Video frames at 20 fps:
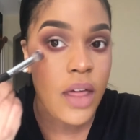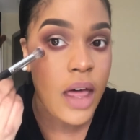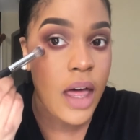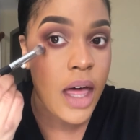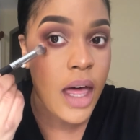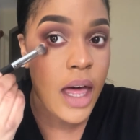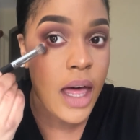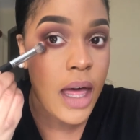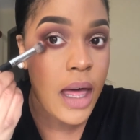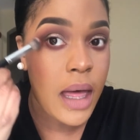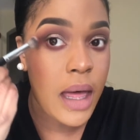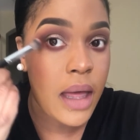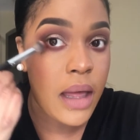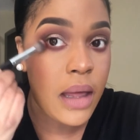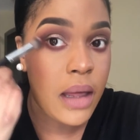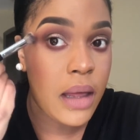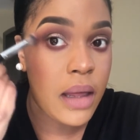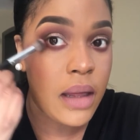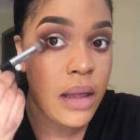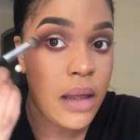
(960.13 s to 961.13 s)
the
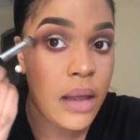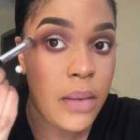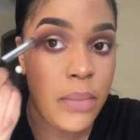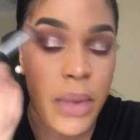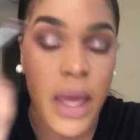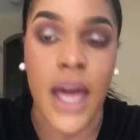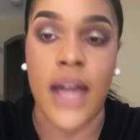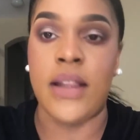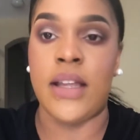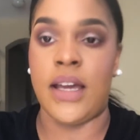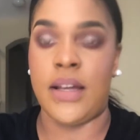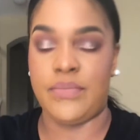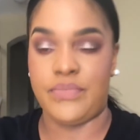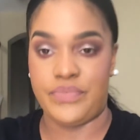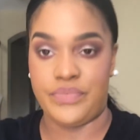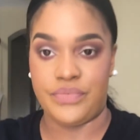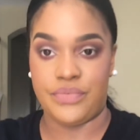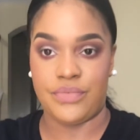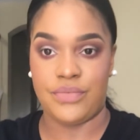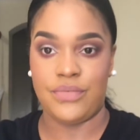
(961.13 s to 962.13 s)
palette.
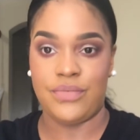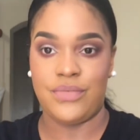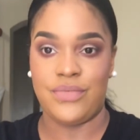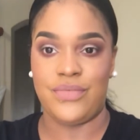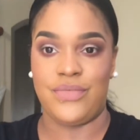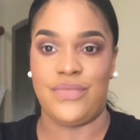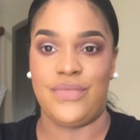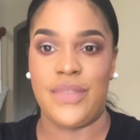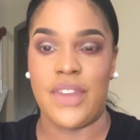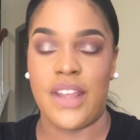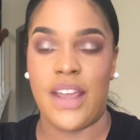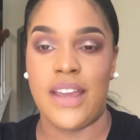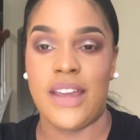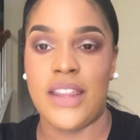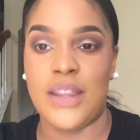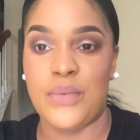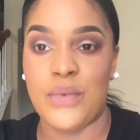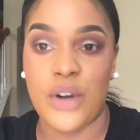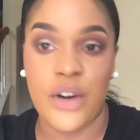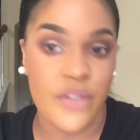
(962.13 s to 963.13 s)

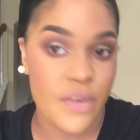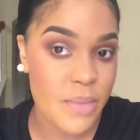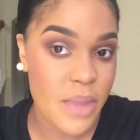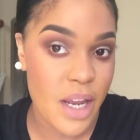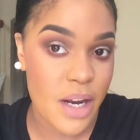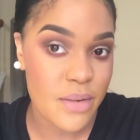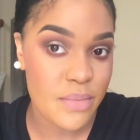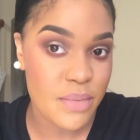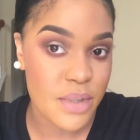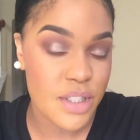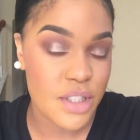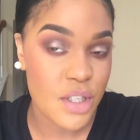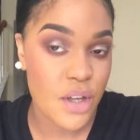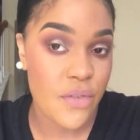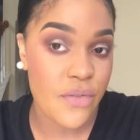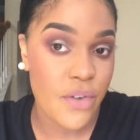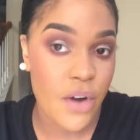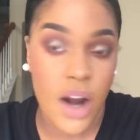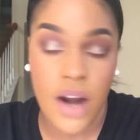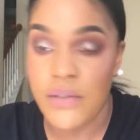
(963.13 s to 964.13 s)
And then we'll go from there. But
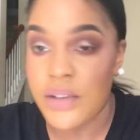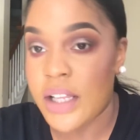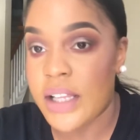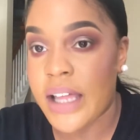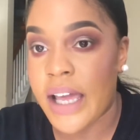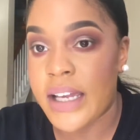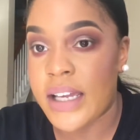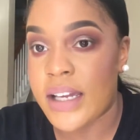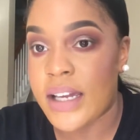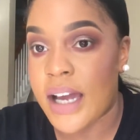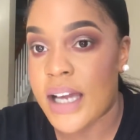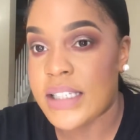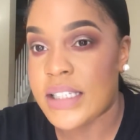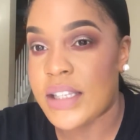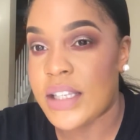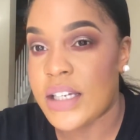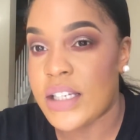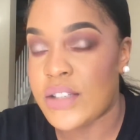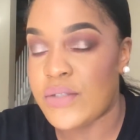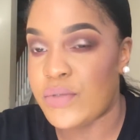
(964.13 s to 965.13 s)
so far, I really like it, guys.
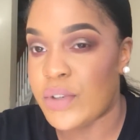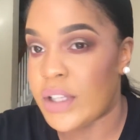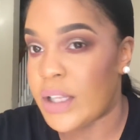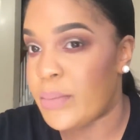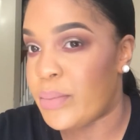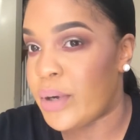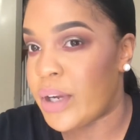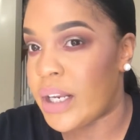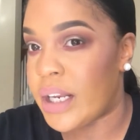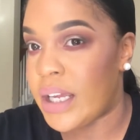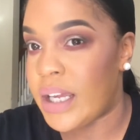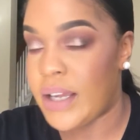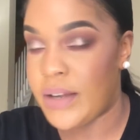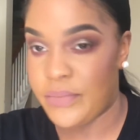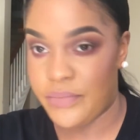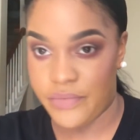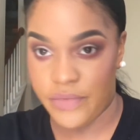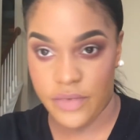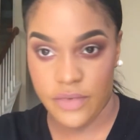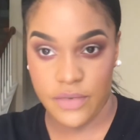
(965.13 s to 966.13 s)
I think it's really
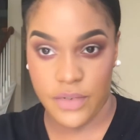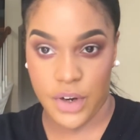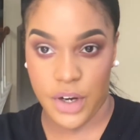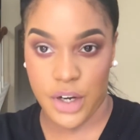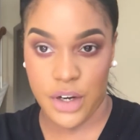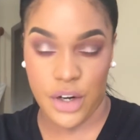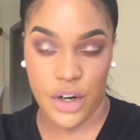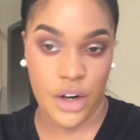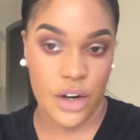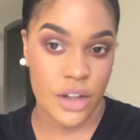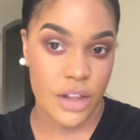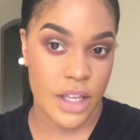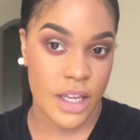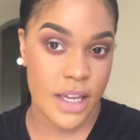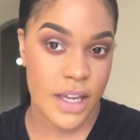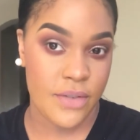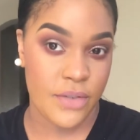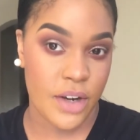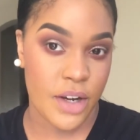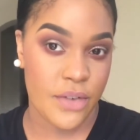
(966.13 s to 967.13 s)
pretty. Very
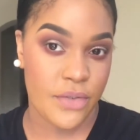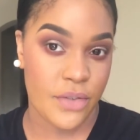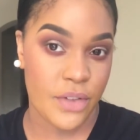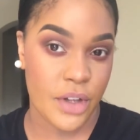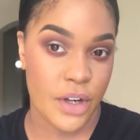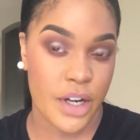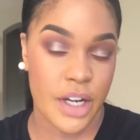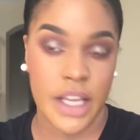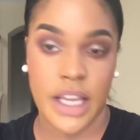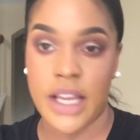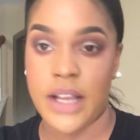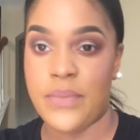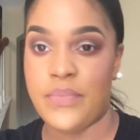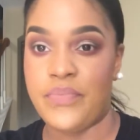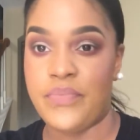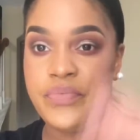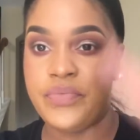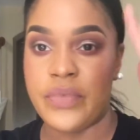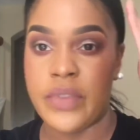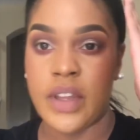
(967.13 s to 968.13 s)
girly, very
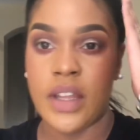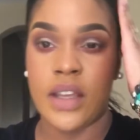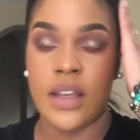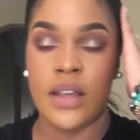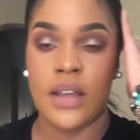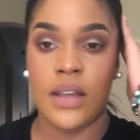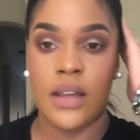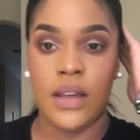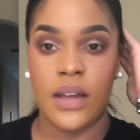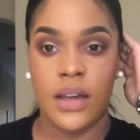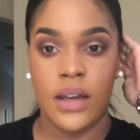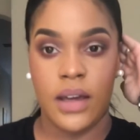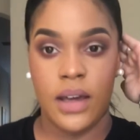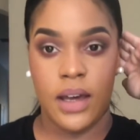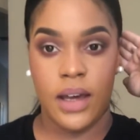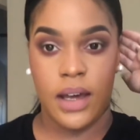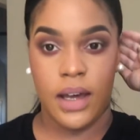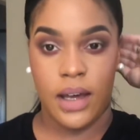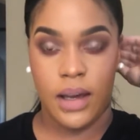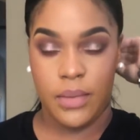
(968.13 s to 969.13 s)
flirty.
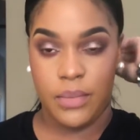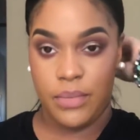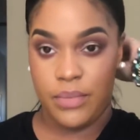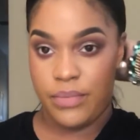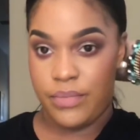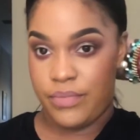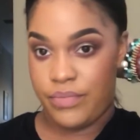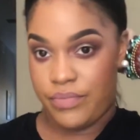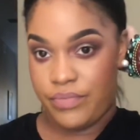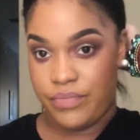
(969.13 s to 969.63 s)
I